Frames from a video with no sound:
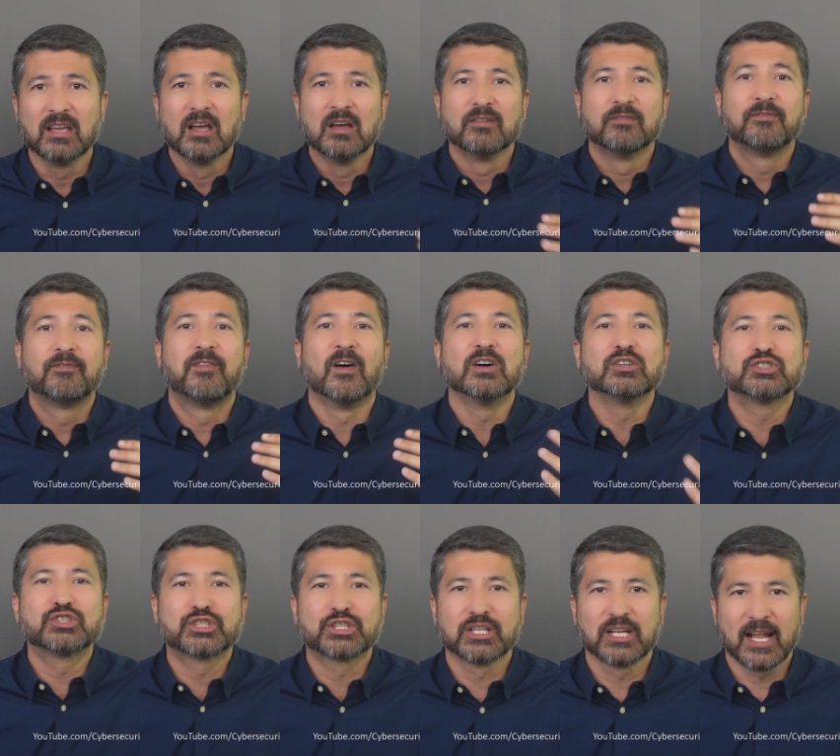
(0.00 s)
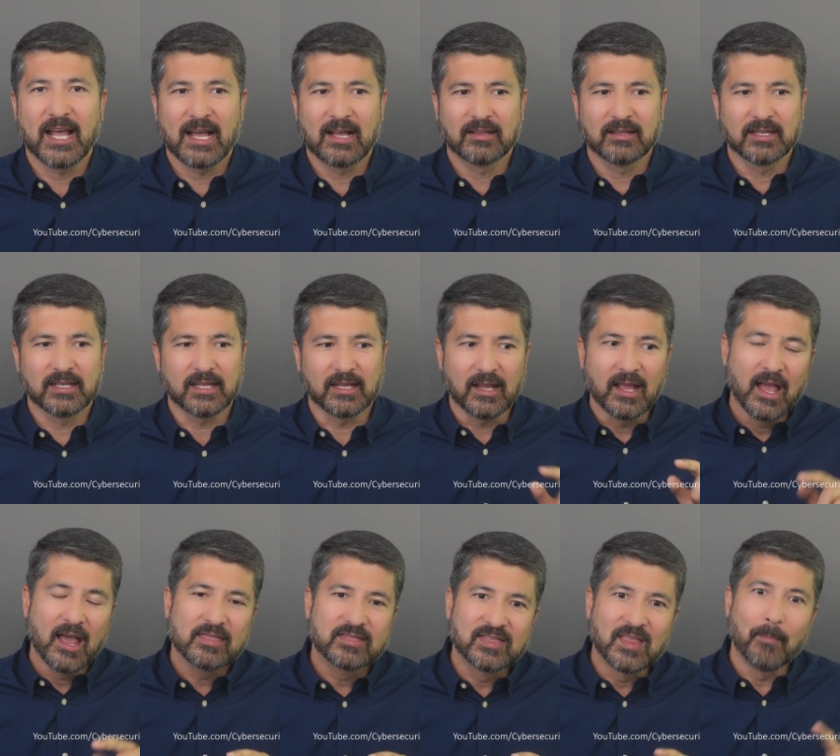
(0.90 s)
functionality,
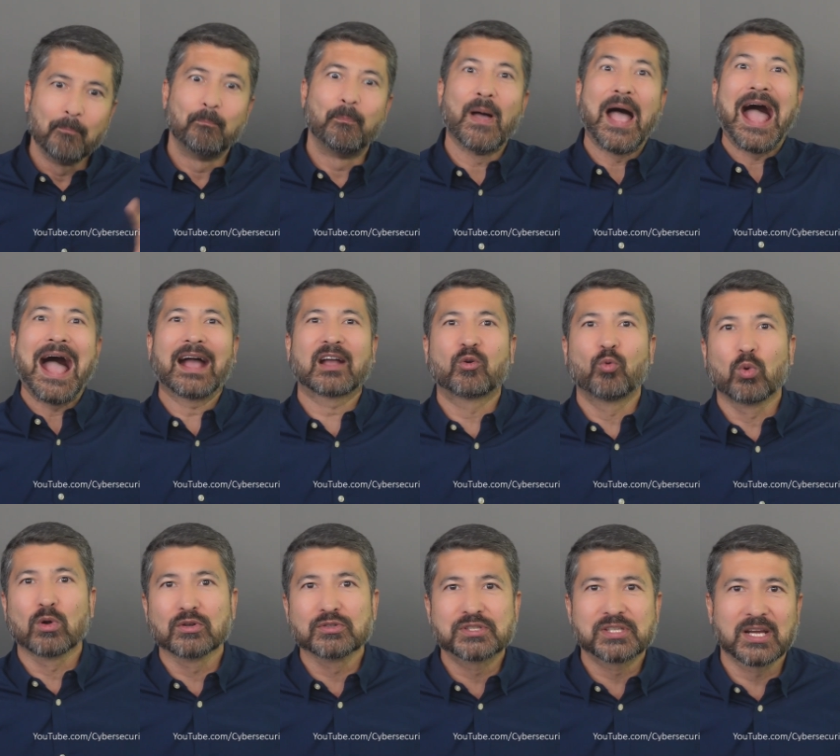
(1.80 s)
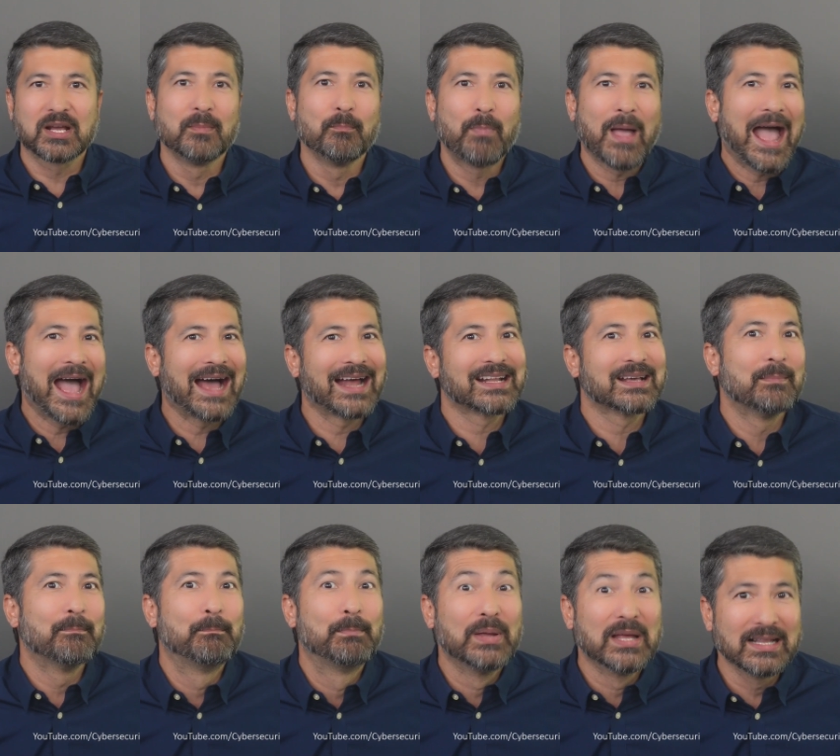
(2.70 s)
the backwards
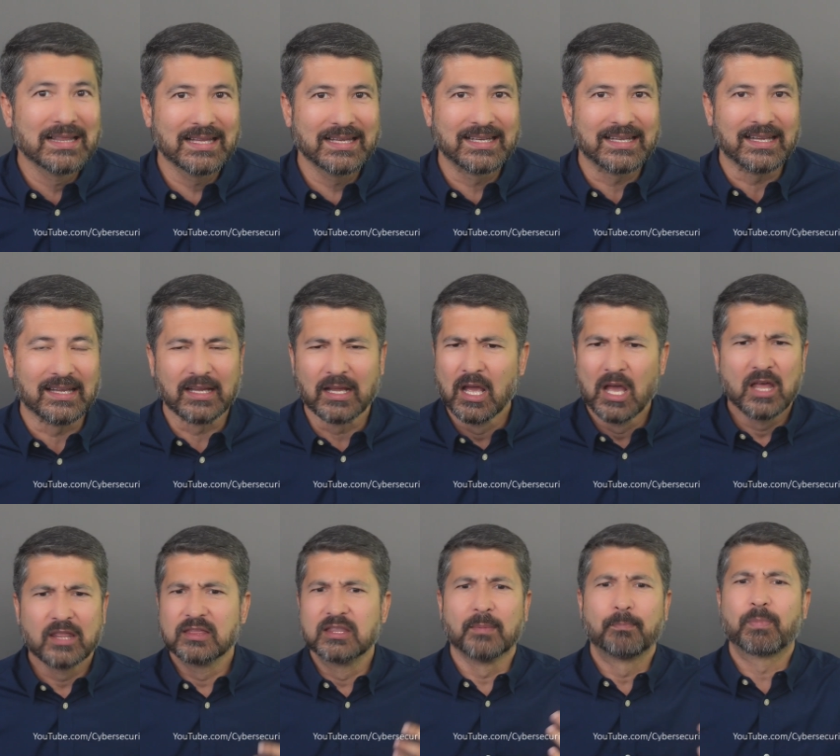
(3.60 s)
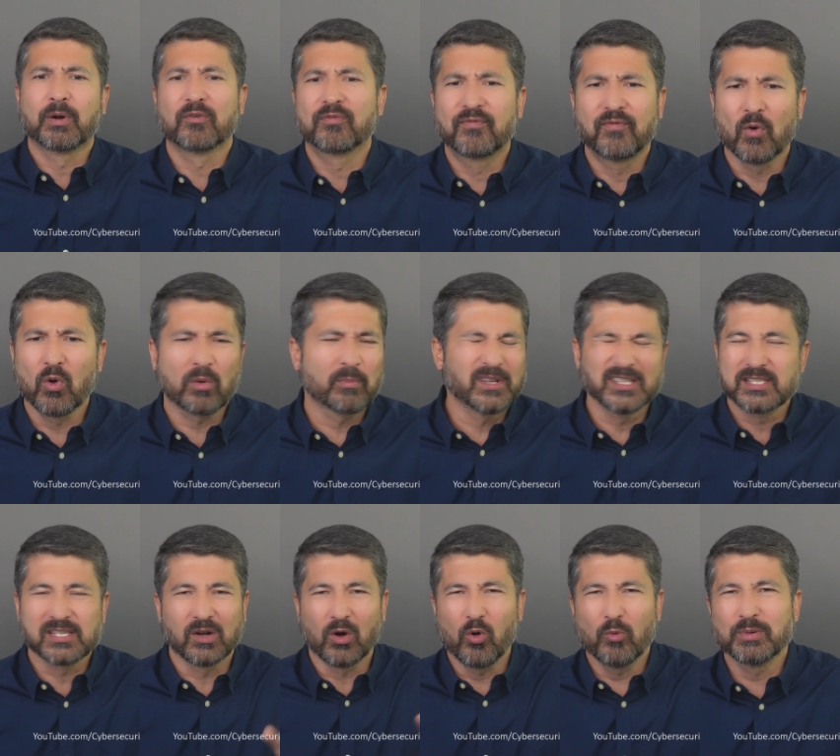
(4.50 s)
compatibility, the performance,
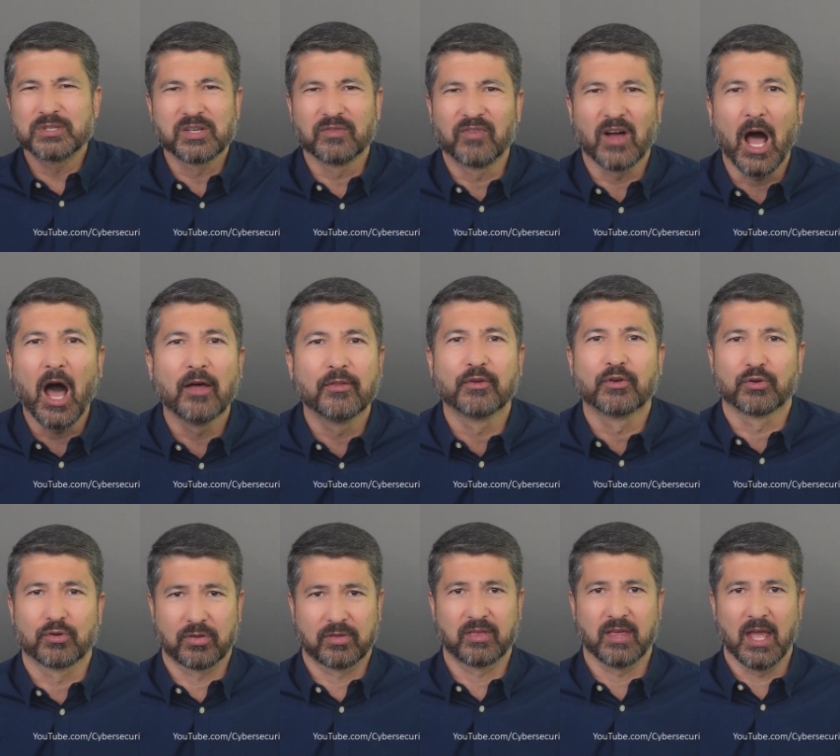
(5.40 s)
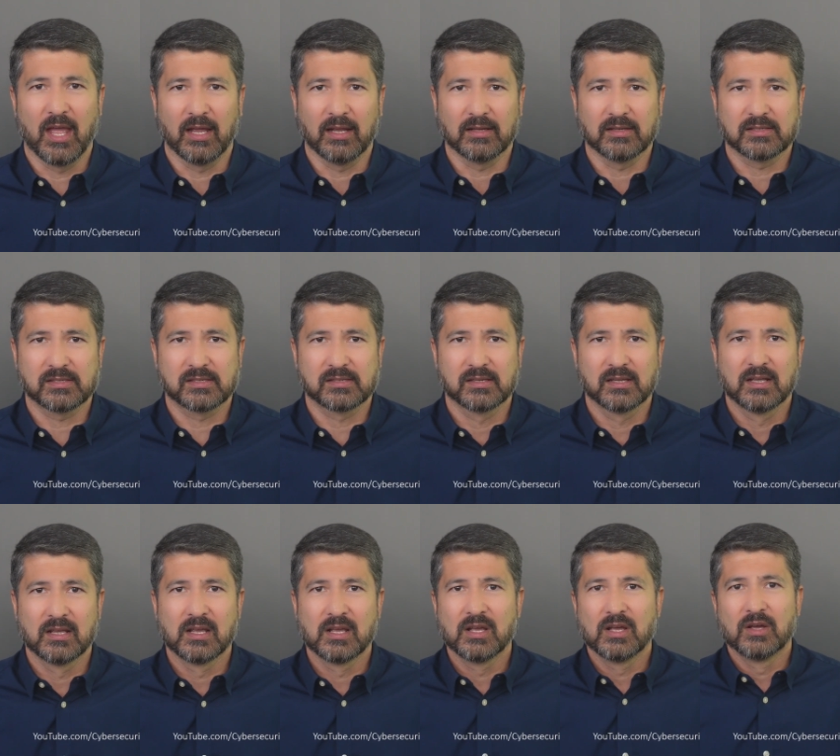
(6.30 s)
and a whole bunch of other things.
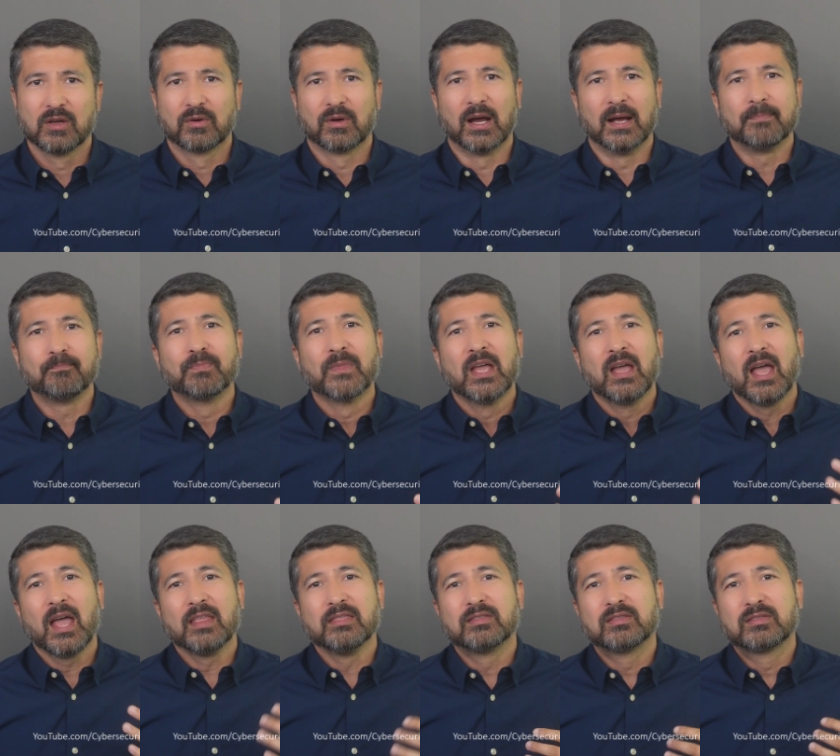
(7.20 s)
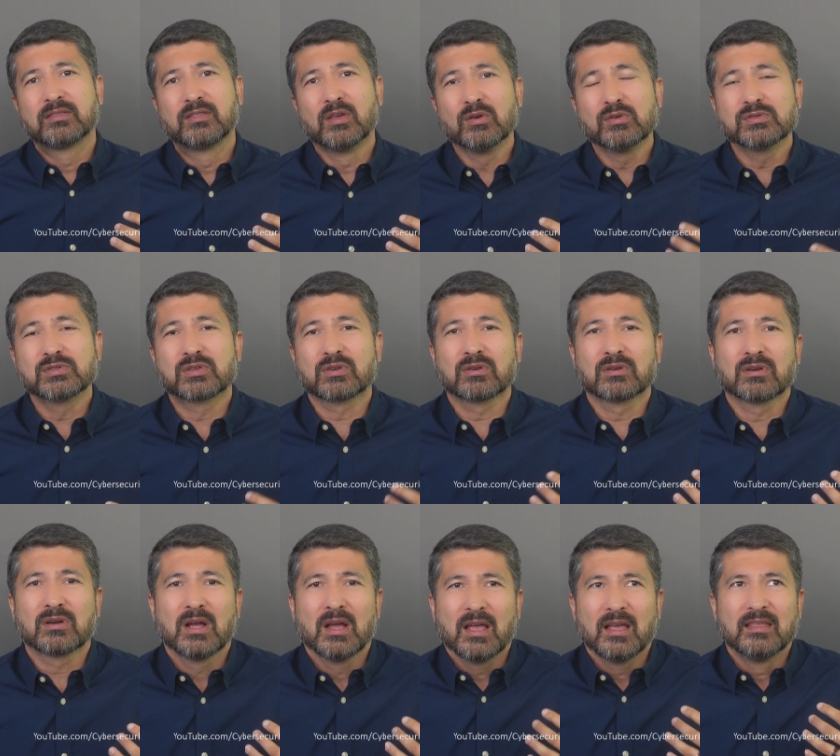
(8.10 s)
Right? And those are,
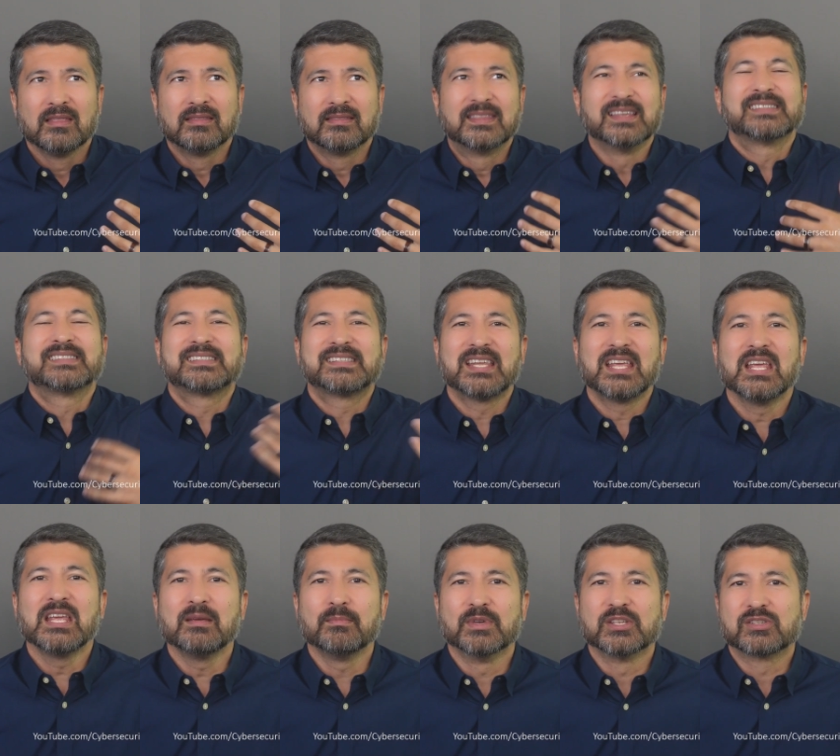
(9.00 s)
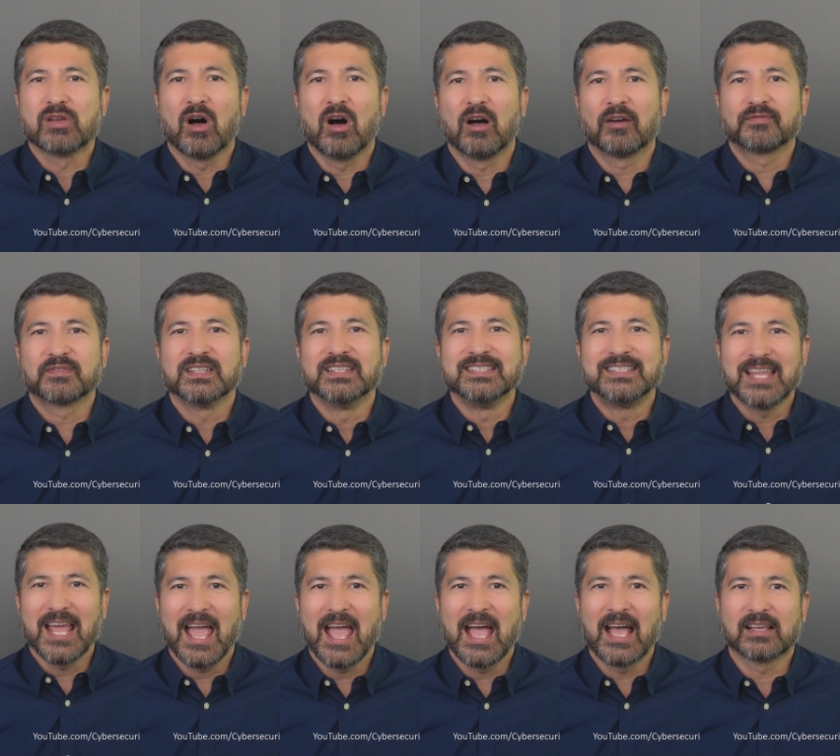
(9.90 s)
this team is often
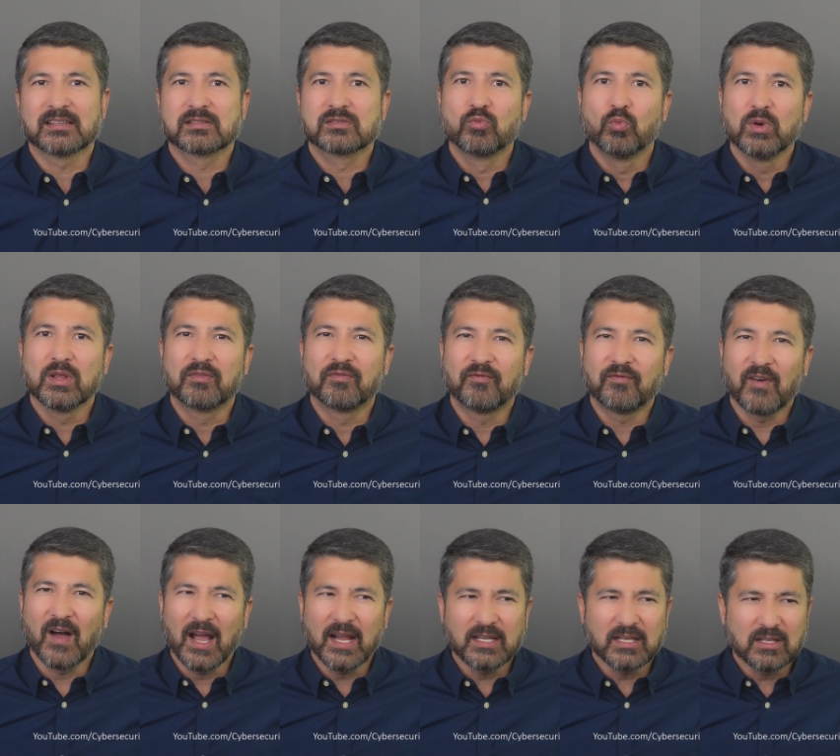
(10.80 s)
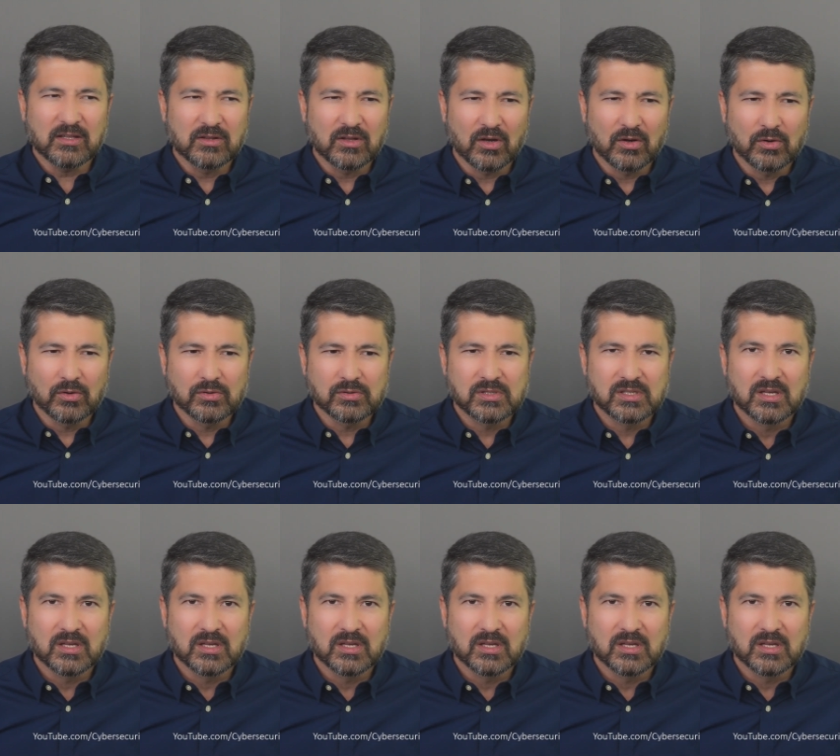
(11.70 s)
tasked with finding those